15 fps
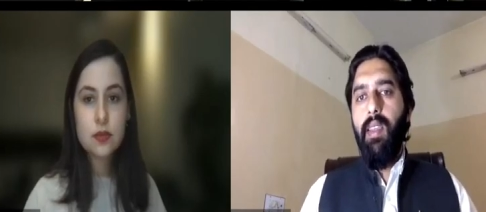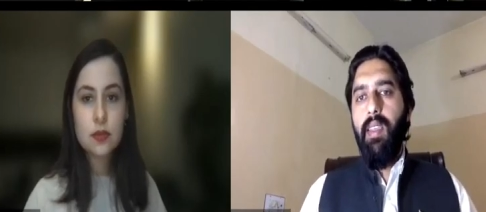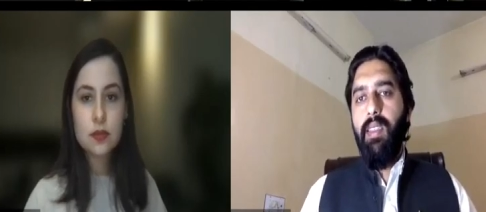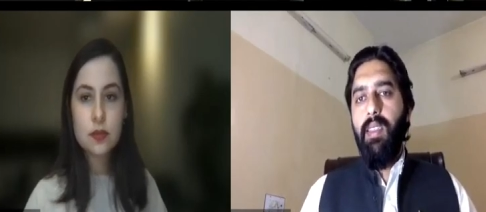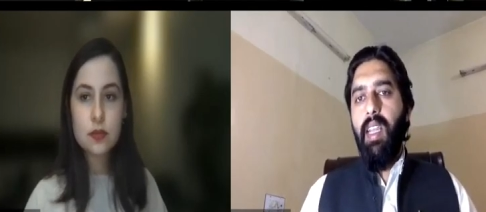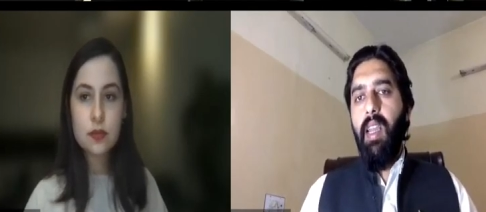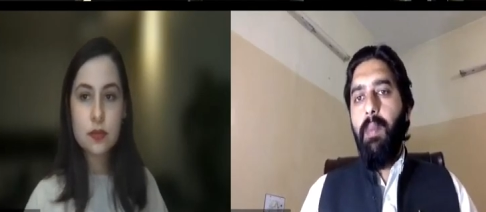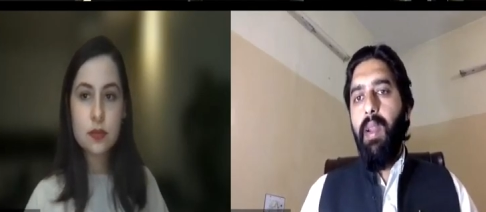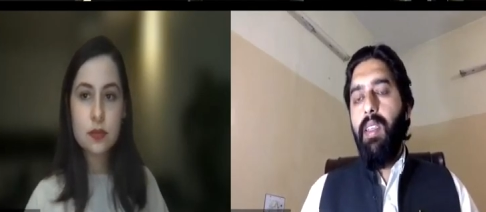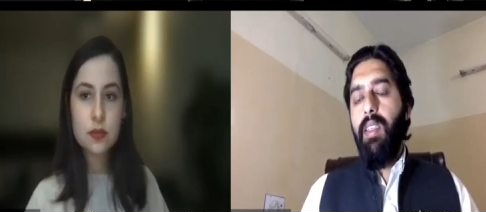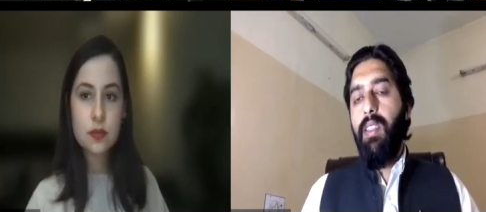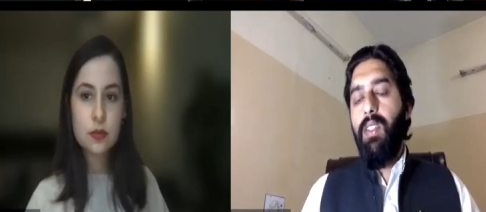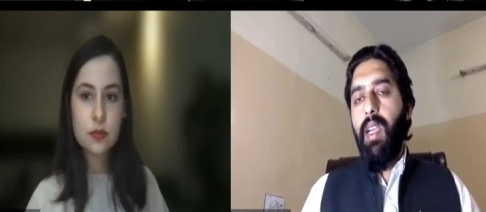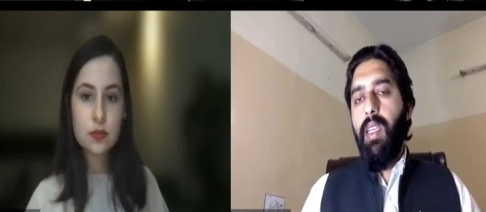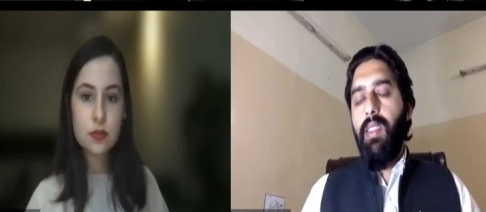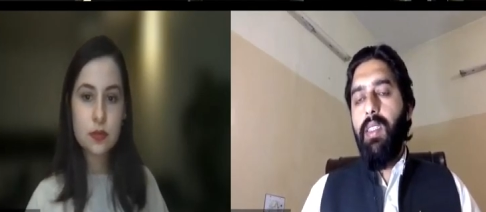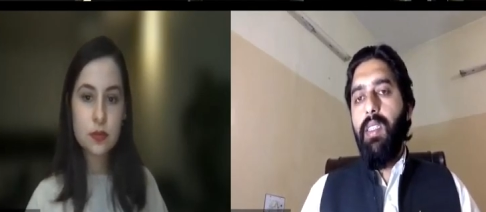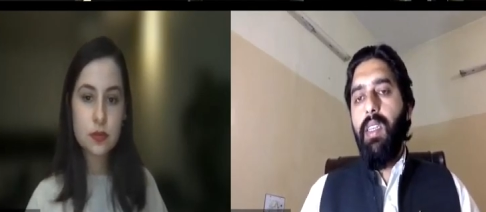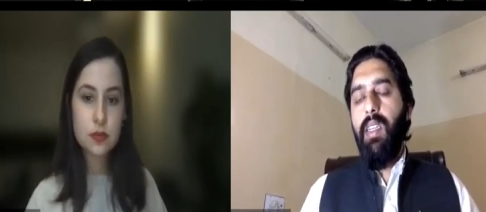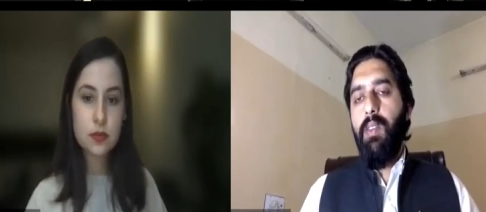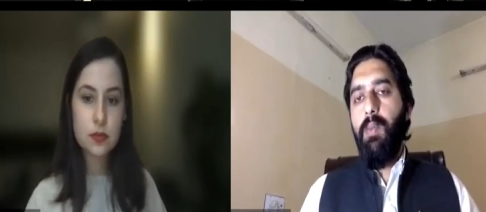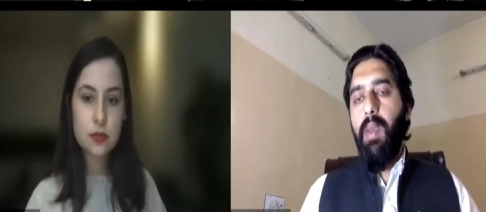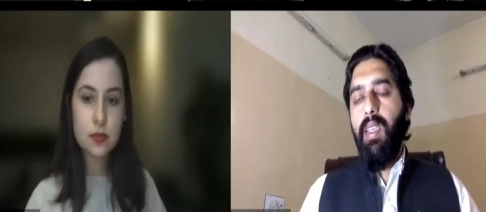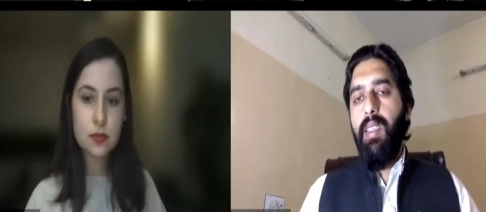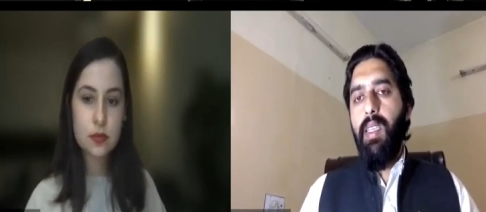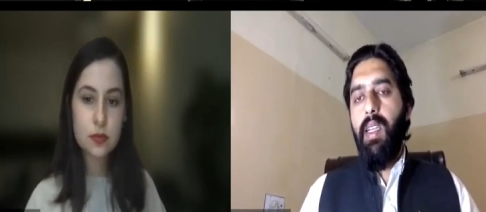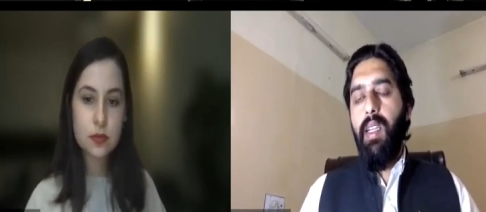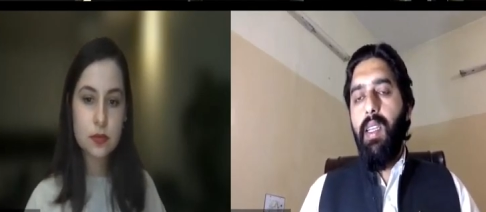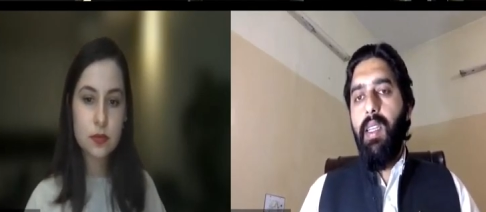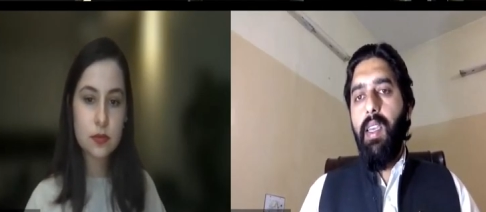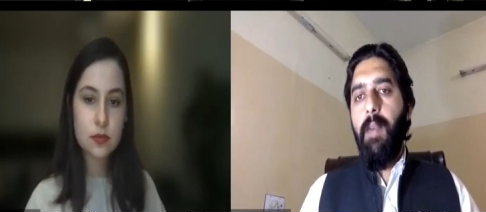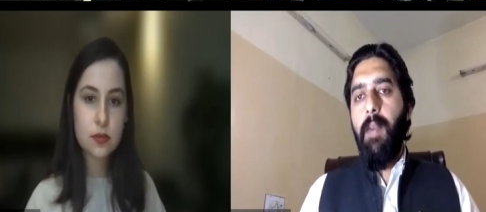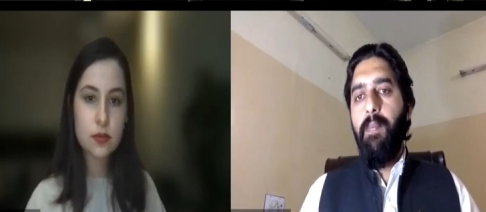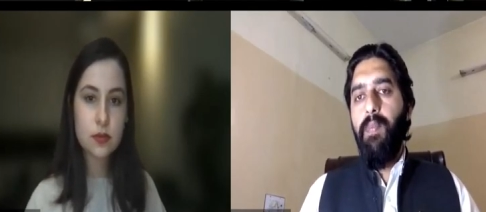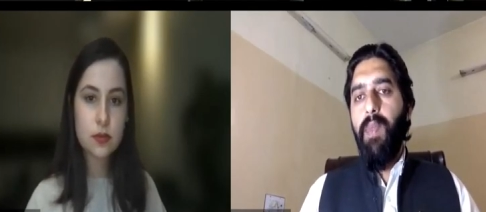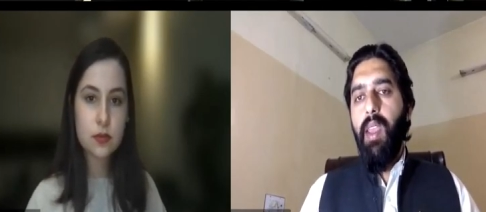Speaker 1: The sustainable energy transition is basically